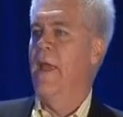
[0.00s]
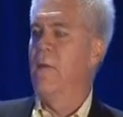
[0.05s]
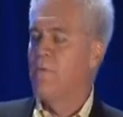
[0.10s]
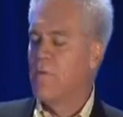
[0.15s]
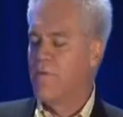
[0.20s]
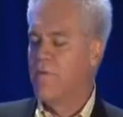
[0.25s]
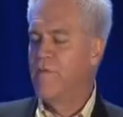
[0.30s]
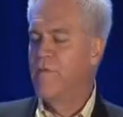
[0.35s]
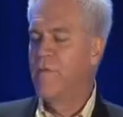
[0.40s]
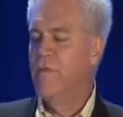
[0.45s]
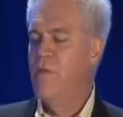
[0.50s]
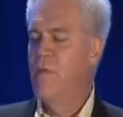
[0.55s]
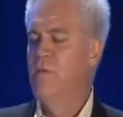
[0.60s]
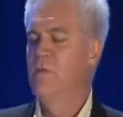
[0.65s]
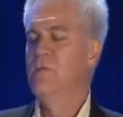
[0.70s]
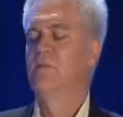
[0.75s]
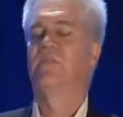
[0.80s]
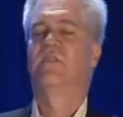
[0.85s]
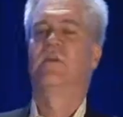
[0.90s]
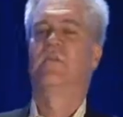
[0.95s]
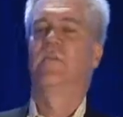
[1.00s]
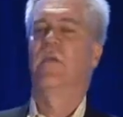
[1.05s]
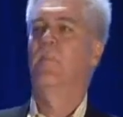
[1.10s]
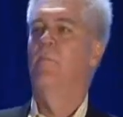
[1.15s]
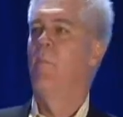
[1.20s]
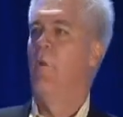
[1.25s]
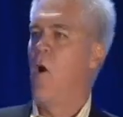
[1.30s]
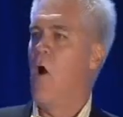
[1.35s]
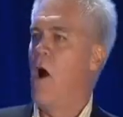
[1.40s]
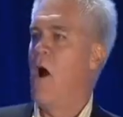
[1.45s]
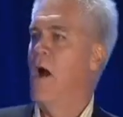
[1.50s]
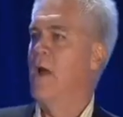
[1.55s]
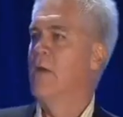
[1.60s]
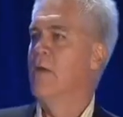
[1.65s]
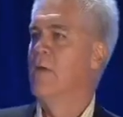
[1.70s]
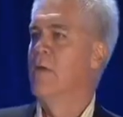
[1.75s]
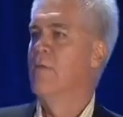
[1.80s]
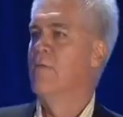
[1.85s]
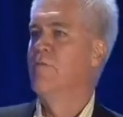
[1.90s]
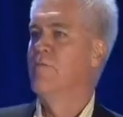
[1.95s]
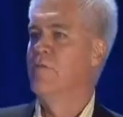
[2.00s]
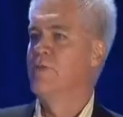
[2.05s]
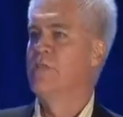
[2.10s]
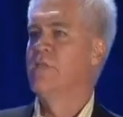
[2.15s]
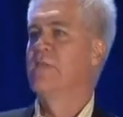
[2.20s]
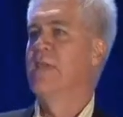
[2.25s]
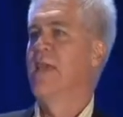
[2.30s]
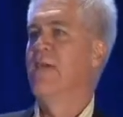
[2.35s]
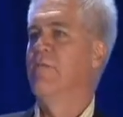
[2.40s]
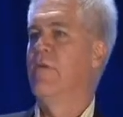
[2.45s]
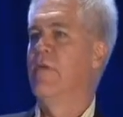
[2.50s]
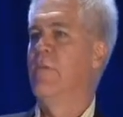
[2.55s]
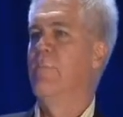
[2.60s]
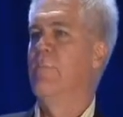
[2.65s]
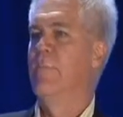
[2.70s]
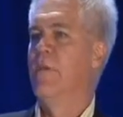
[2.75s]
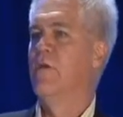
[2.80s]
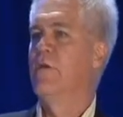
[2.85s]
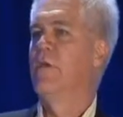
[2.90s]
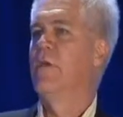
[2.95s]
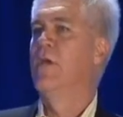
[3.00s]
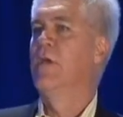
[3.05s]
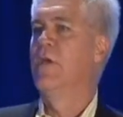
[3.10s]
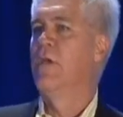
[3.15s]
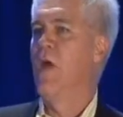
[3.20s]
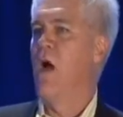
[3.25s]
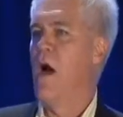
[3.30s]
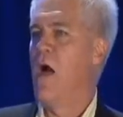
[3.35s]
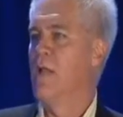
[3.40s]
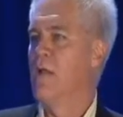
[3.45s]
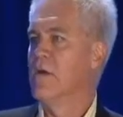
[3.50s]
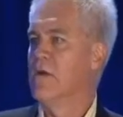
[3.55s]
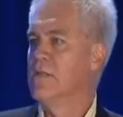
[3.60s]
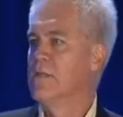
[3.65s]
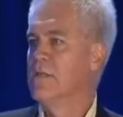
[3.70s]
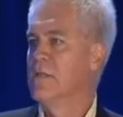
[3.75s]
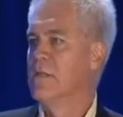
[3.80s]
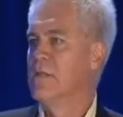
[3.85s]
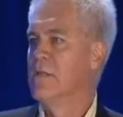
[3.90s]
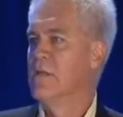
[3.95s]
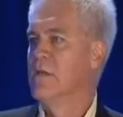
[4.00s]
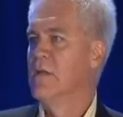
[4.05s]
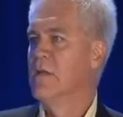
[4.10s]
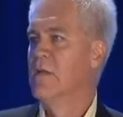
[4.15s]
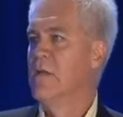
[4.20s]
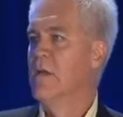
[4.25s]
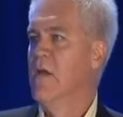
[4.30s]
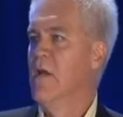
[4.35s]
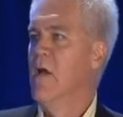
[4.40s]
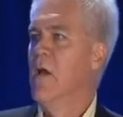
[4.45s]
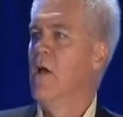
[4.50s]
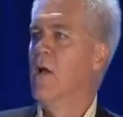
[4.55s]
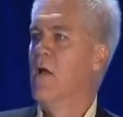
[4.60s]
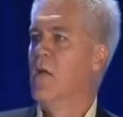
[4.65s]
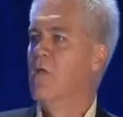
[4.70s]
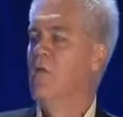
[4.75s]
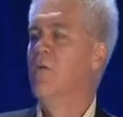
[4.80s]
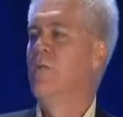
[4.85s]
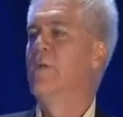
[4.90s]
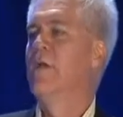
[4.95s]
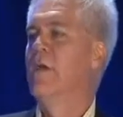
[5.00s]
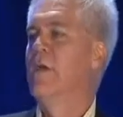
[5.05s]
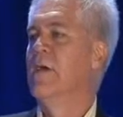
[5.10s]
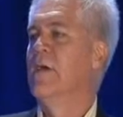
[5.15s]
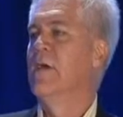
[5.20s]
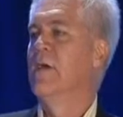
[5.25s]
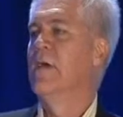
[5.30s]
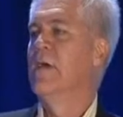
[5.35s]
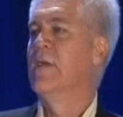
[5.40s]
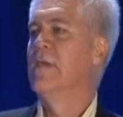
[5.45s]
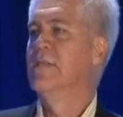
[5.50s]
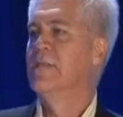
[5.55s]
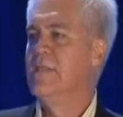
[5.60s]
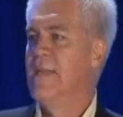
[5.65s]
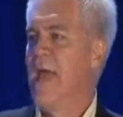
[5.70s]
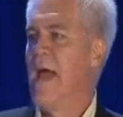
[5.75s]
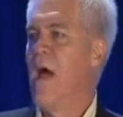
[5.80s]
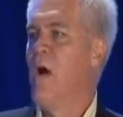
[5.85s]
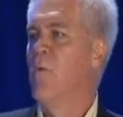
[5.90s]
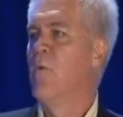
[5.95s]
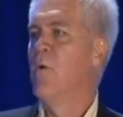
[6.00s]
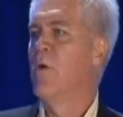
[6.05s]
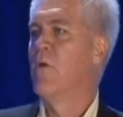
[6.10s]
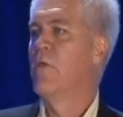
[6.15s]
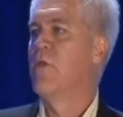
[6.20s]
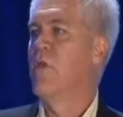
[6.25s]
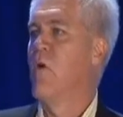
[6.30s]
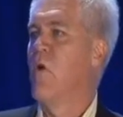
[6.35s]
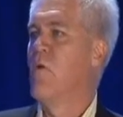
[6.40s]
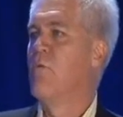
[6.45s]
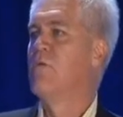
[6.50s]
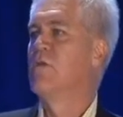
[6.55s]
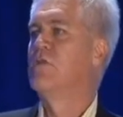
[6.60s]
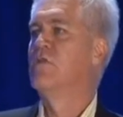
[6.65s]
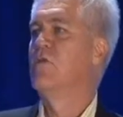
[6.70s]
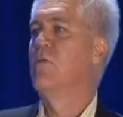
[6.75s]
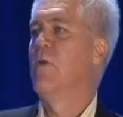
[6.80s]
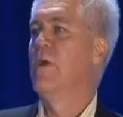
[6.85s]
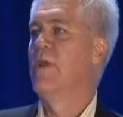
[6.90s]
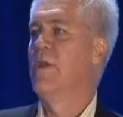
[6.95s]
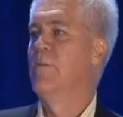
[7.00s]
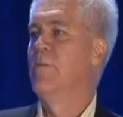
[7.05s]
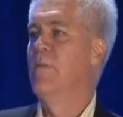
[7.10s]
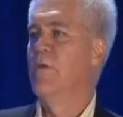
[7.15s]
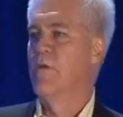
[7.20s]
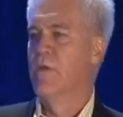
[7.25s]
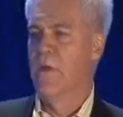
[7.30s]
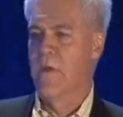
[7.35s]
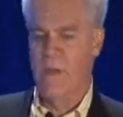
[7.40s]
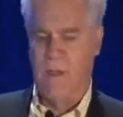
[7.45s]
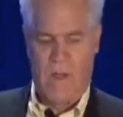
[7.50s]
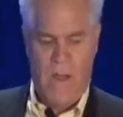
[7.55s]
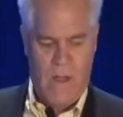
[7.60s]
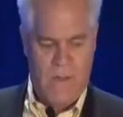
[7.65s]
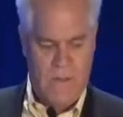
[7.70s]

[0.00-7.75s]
and refused to be bought for $7 billion. Illumina is now worth over $20 billion.